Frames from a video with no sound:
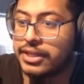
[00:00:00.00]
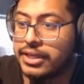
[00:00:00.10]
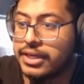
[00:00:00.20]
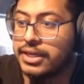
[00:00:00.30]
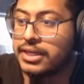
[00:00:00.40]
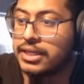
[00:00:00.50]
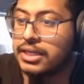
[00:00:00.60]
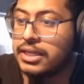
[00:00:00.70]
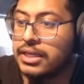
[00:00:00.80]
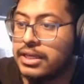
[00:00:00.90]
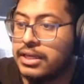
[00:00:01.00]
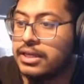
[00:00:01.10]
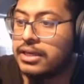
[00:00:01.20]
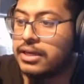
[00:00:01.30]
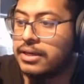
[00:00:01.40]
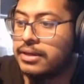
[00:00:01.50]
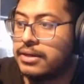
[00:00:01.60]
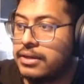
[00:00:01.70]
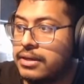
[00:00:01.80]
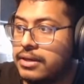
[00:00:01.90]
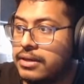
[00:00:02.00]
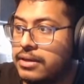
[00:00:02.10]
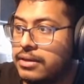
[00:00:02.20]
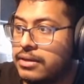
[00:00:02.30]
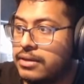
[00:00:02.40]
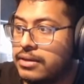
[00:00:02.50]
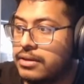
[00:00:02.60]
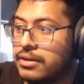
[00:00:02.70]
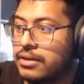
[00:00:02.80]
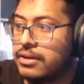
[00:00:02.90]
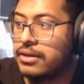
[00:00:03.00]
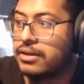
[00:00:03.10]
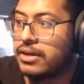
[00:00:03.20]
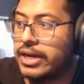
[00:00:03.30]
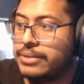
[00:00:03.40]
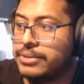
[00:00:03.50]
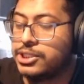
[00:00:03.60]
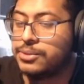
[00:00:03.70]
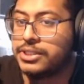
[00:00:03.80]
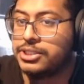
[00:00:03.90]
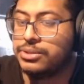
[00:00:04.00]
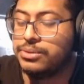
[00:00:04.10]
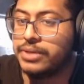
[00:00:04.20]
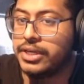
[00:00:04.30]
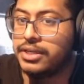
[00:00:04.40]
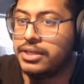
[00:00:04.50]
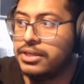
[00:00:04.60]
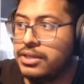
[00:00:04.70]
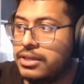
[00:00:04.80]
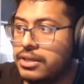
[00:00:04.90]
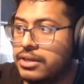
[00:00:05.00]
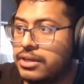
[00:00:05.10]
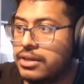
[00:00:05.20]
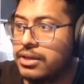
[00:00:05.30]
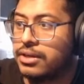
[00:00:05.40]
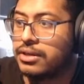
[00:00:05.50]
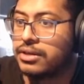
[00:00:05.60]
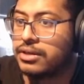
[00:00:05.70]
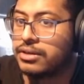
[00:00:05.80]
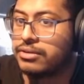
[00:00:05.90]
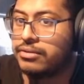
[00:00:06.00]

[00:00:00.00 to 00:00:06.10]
there. Uh, I would switch to a crit